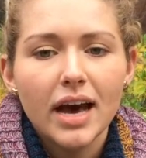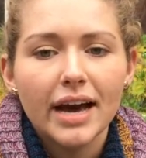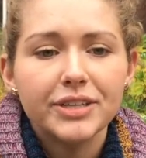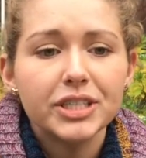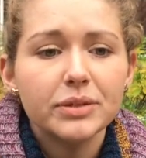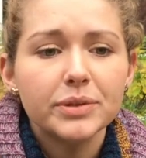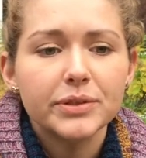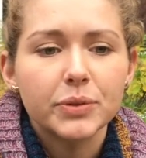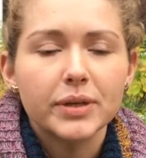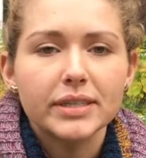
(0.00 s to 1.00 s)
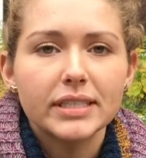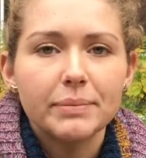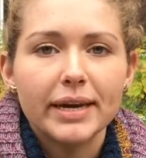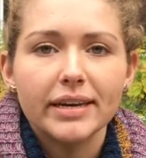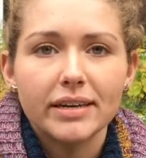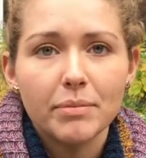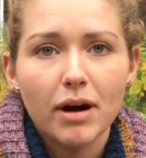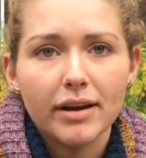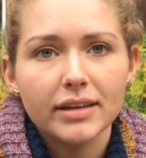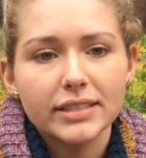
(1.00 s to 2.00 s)
I usually resort to making
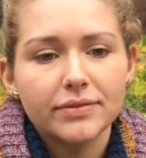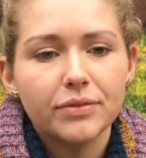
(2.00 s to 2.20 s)
mnemonics